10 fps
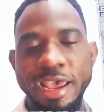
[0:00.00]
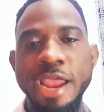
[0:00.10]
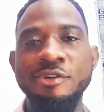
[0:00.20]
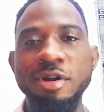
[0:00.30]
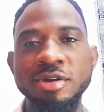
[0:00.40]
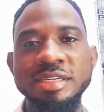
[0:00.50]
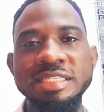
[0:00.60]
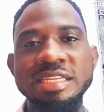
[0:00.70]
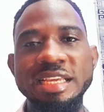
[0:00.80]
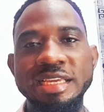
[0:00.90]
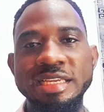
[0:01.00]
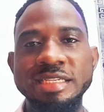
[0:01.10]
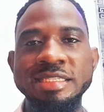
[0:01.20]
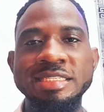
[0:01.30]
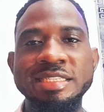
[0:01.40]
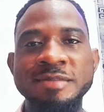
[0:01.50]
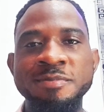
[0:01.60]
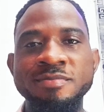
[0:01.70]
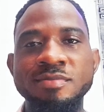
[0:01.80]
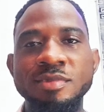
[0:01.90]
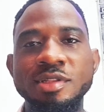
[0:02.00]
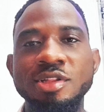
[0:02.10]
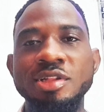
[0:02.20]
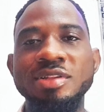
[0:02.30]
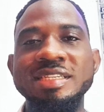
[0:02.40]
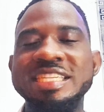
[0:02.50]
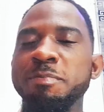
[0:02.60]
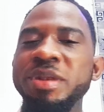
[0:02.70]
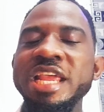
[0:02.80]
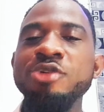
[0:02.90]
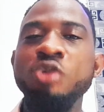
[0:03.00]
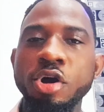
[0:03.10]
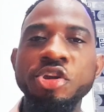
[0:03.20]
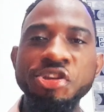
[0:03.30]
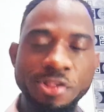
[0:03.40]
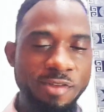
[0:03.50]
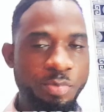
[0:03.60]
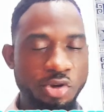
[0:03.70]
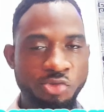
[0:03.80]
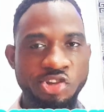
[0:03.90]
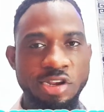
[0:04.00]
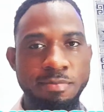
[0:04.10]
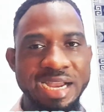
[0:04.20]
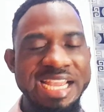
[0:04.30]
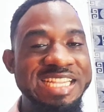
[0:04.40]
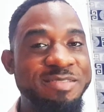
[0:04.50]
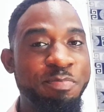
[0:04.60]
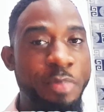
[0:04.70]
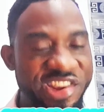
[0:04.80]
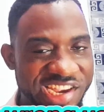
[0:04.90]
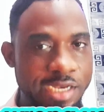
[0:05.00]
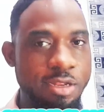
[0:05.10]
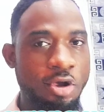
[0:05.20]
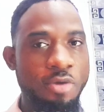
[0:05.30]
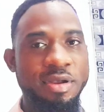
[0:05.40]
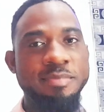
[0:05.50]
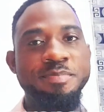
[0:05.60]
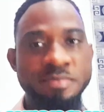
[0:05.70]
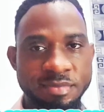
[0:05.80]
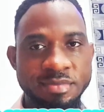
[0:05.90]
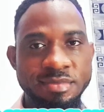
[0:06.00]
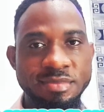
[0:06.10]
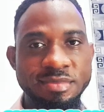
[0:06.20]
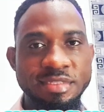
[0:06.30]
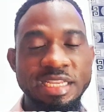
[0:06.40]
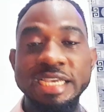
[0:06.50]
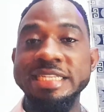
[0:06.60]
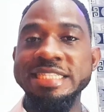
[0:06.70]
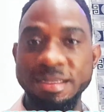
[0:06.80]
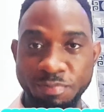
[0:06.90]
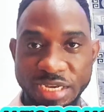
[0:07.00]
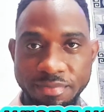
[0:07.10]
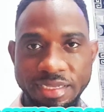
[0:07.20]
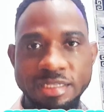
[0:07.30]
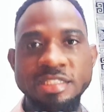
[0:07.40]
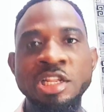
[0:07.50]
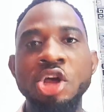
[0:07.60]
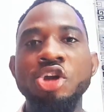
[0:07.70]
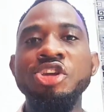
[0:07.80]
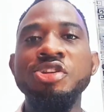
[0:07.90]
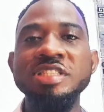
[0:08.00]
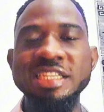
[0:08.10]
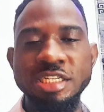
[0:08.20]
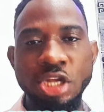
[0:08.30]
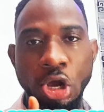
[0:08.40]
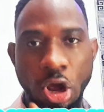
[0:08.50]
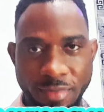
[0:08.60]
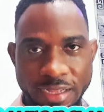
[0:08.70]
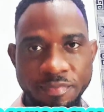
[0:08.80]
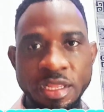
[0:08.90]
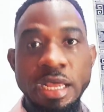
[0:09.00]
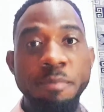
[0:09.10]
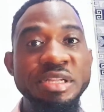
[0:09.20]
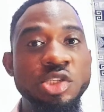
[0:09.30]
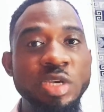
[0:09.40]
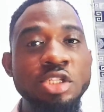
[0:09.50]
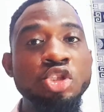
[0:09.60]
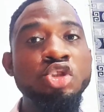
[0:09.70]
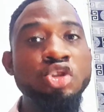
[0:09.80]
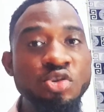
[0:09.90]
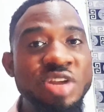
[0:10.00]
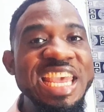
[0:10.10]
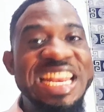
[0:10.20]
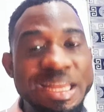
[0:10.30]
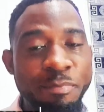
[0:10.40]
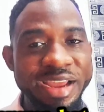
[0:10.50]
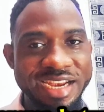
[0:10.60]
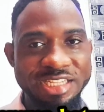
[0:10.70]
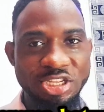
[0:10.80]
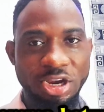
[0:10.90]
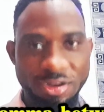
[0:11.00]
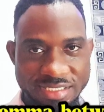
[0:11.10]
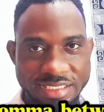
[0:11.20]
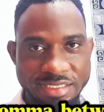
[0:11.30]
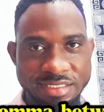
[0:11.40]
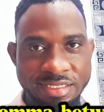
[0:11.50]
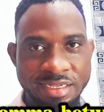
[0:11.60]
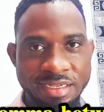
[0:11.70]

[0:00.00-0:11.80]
A run-on is simply a wrong use of the punctuation mark, especially the comma. It simply means using the comma between two independent clauses.